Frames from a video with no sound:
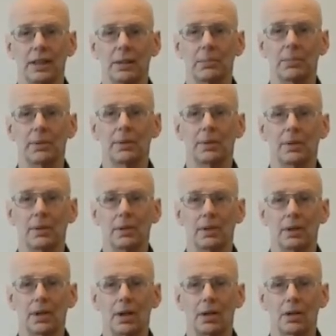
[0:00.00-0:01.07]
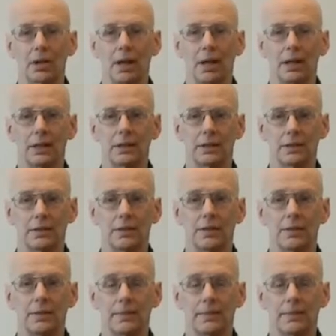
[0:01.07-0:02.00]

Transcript: up all kinds of